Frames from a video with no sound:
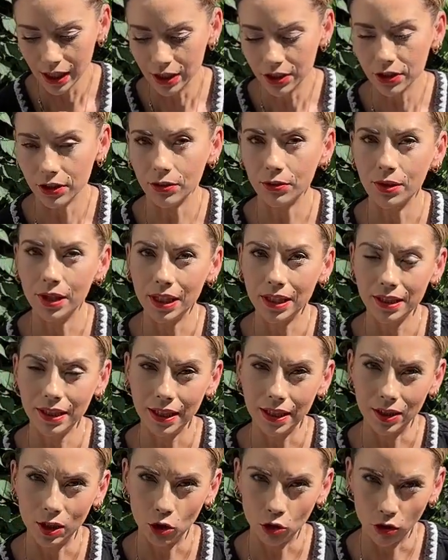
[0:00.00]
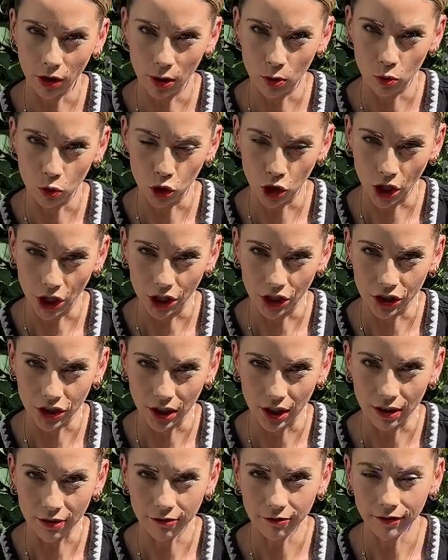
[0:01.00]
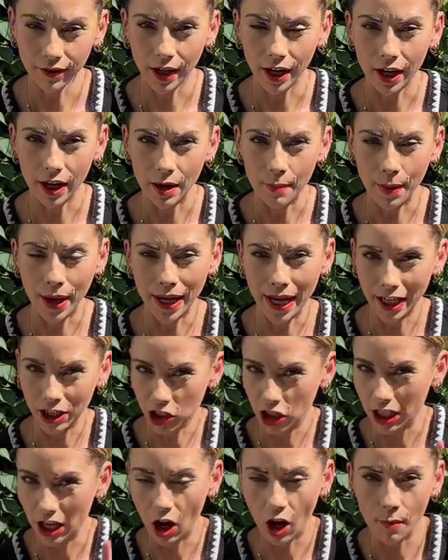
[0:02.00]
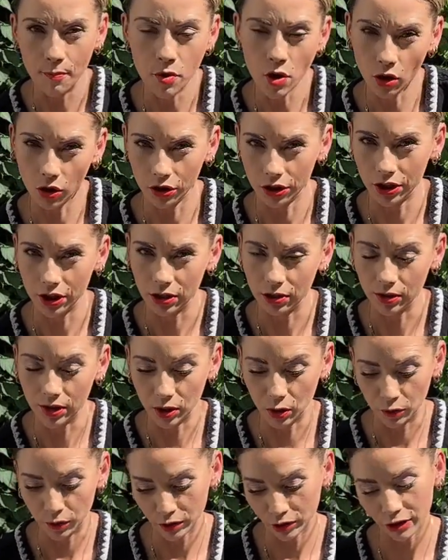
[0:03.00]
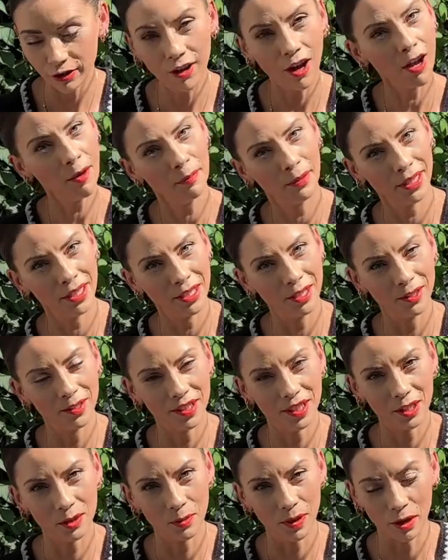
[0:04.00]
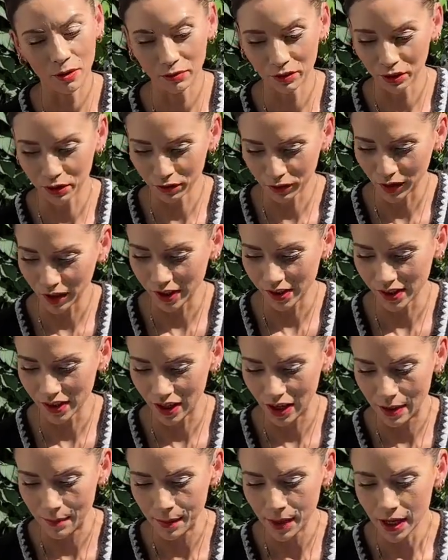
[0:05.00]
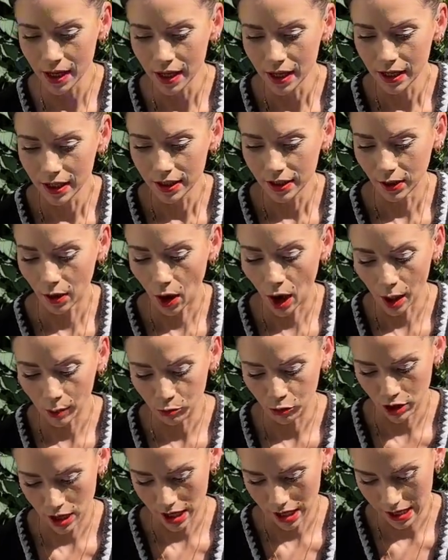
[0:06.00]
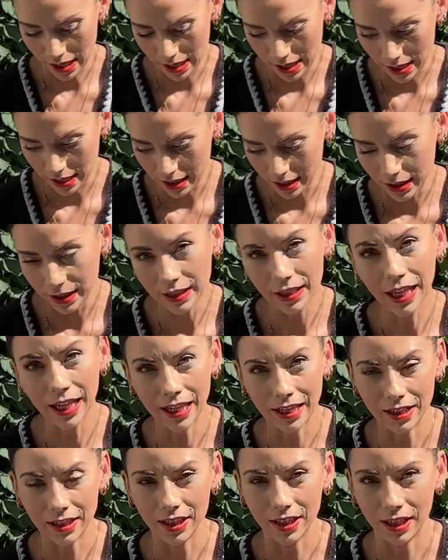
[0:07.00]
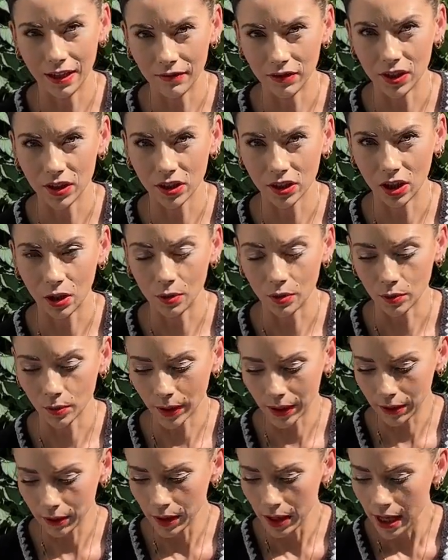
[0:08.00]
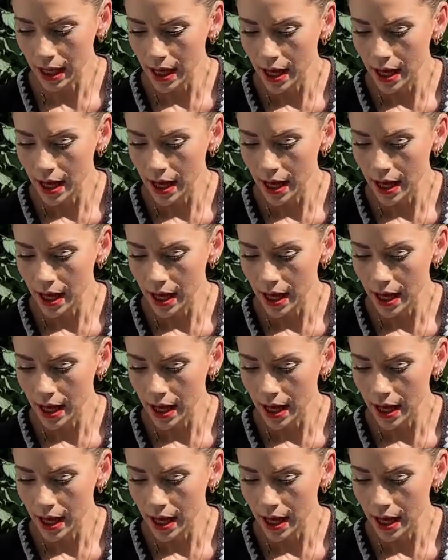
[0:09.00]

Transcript: So this is a great alternative. And actually, I'm not going to use Silver Grow. I'm going to use it as well for the first time. So I'm really keen to give this a go as well.